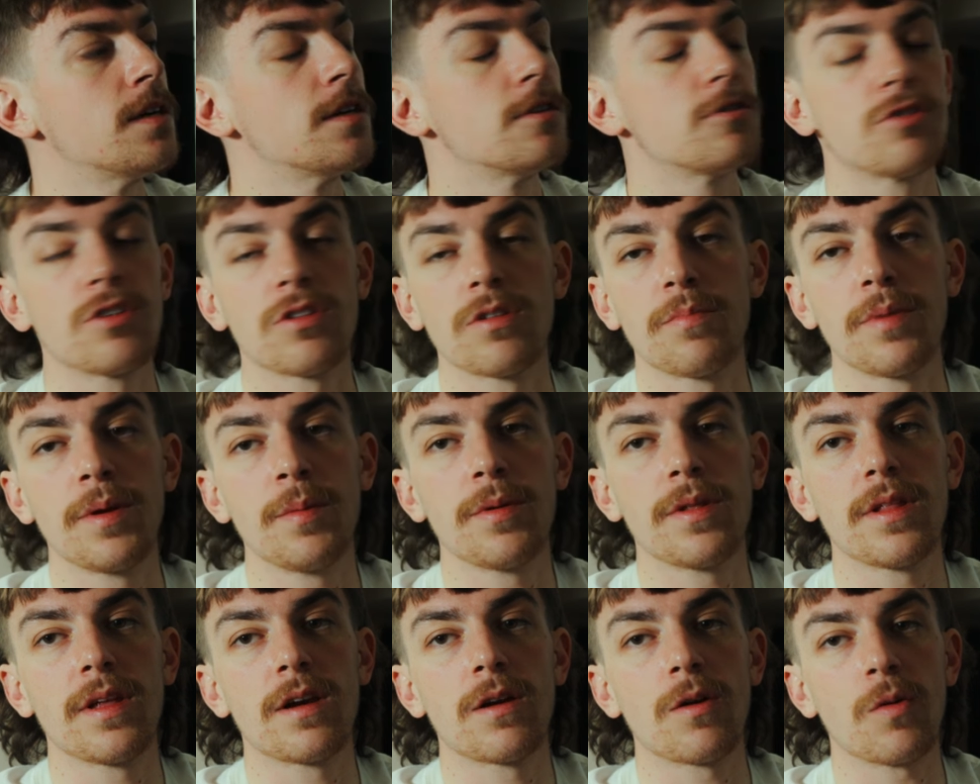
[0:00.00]
so the
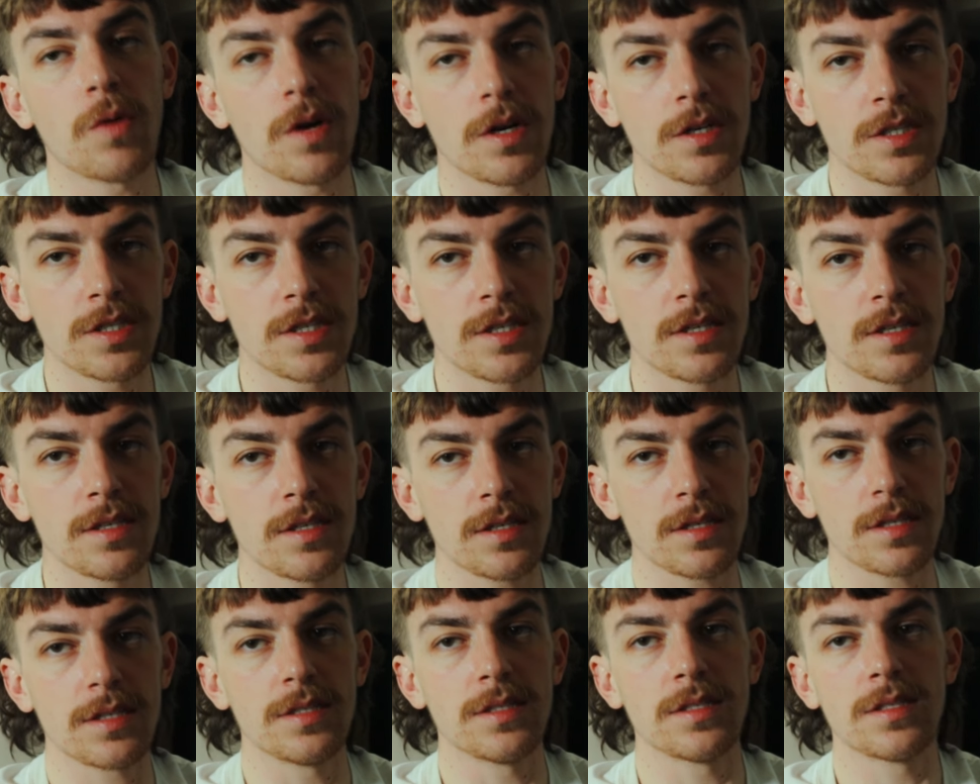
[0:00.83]
people that are watching
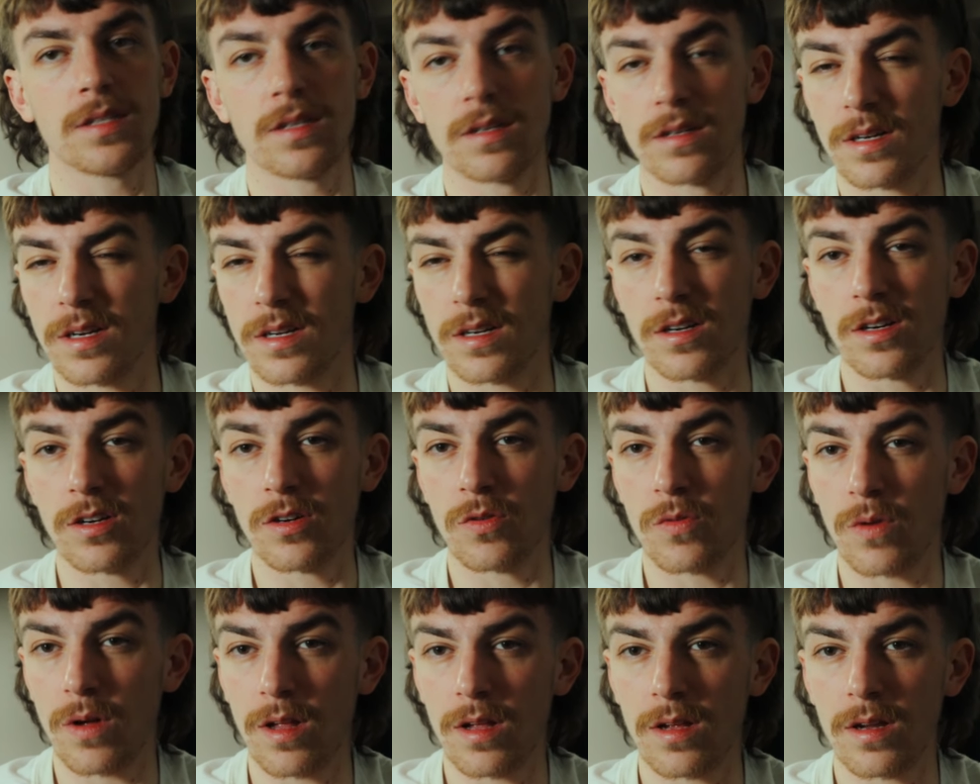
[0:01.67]
it can still get good
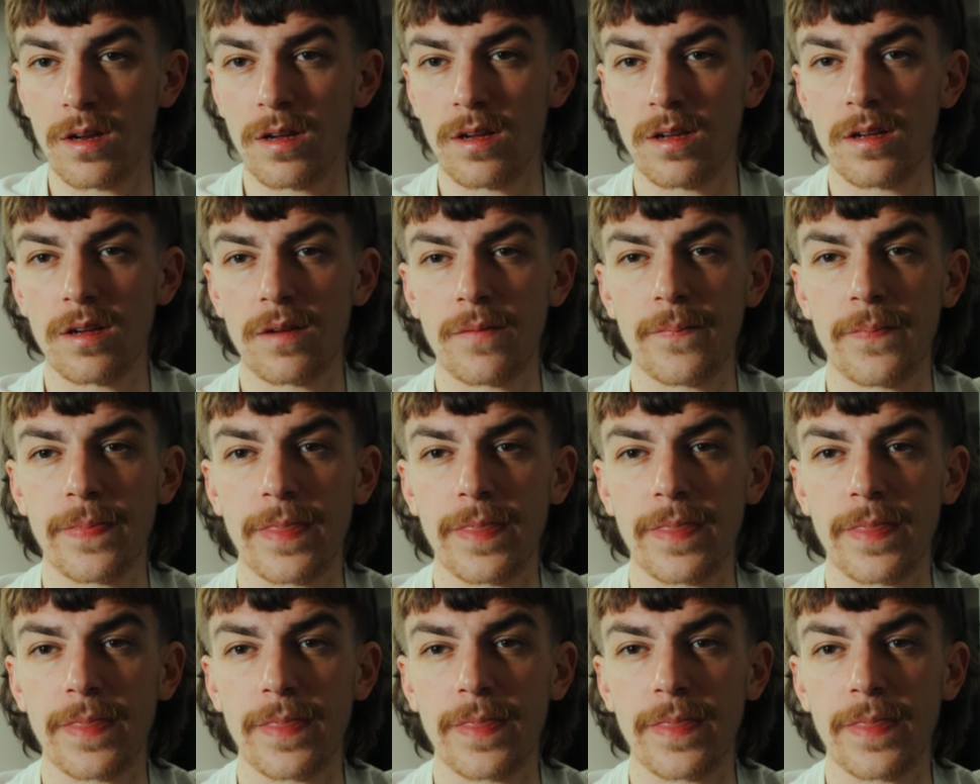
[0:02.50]
quality.